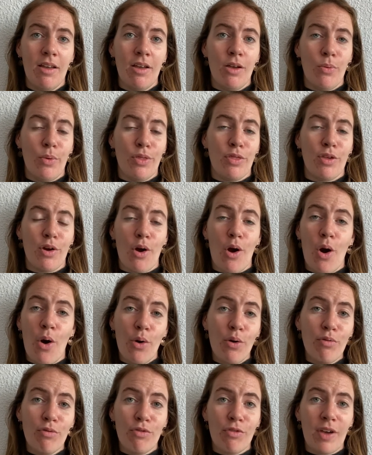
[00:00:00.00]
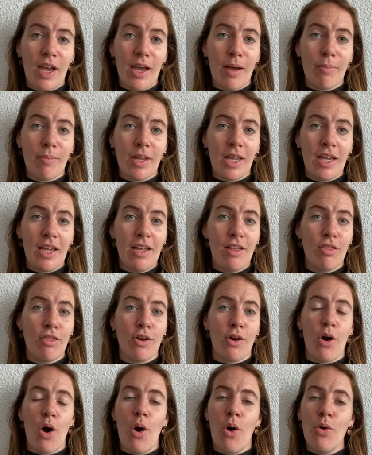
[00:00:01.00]
with their own family,
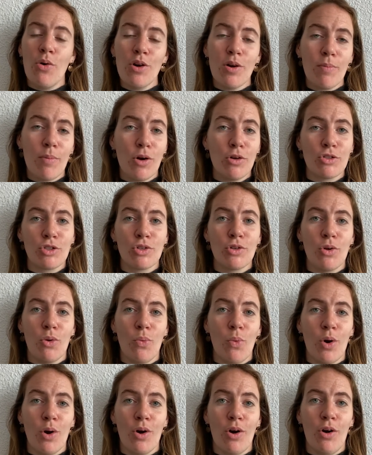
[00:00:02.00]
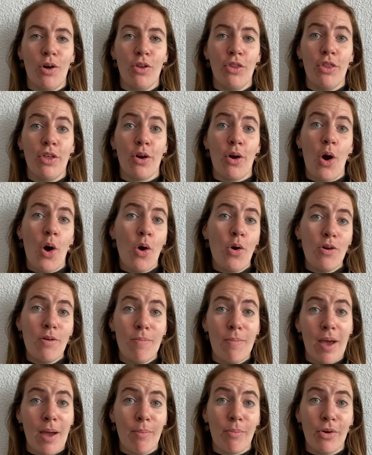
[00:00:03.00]
their own emotional world, their own
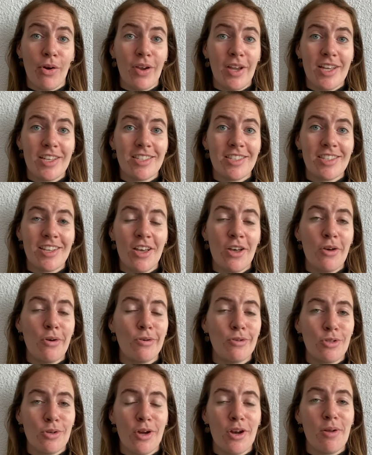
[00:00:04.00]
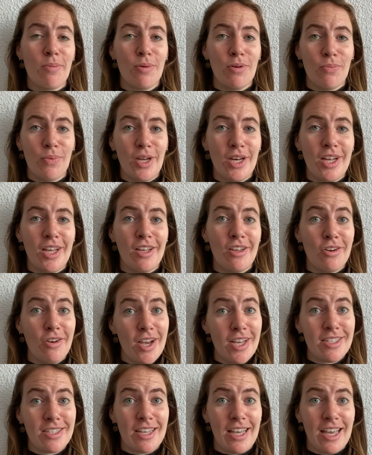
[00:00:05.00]
memories, who's going to be reading your
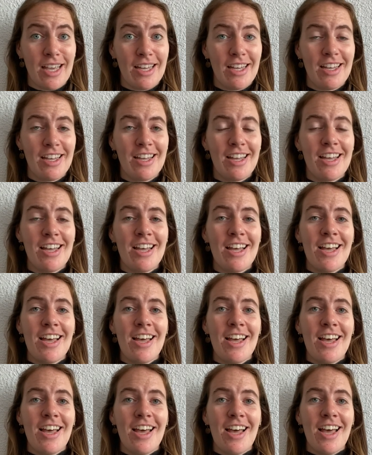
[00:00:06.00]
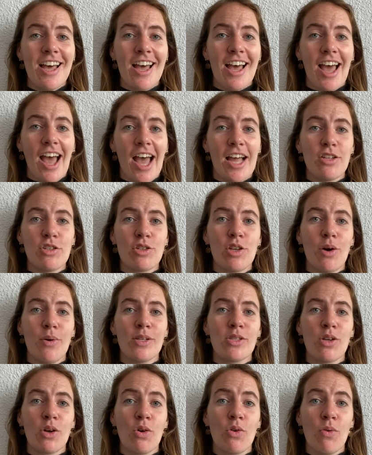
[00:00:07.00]
essay. And so
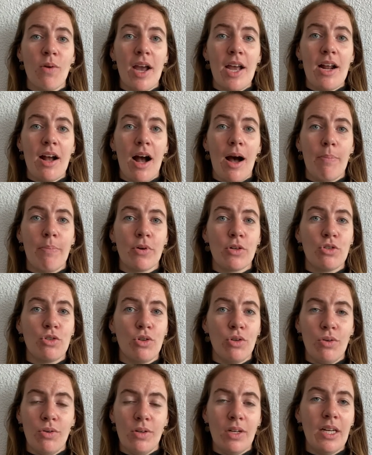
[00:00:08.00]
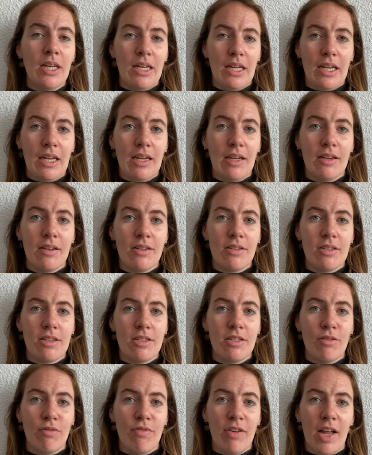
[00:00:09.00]
it's a great opportunity to
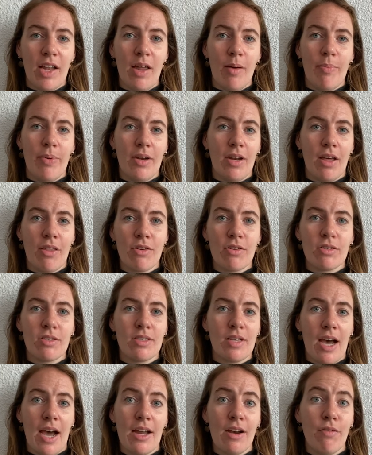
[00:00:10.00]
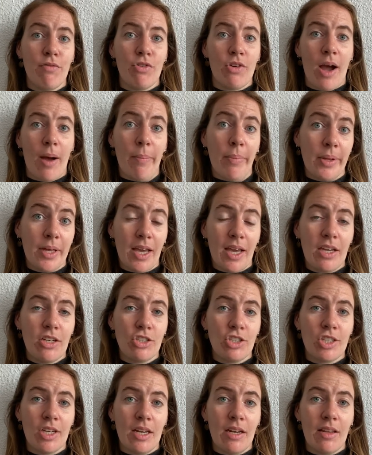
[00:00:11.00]
develop another side of your
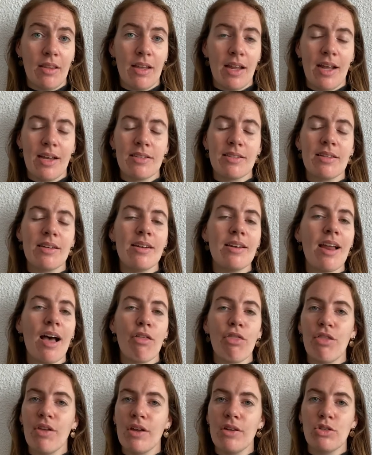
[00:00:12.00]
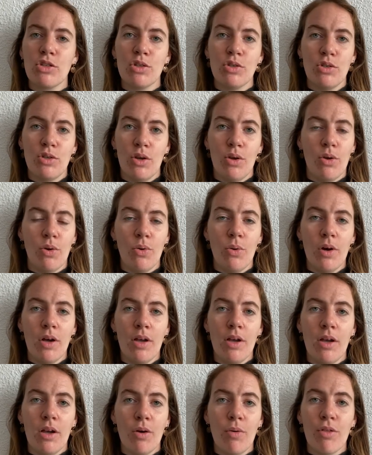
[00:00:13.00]
application that has nothing to do
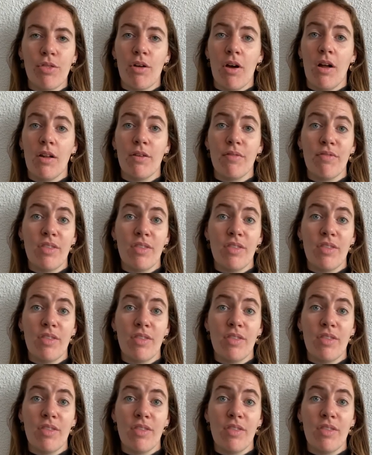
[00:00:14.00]
with all of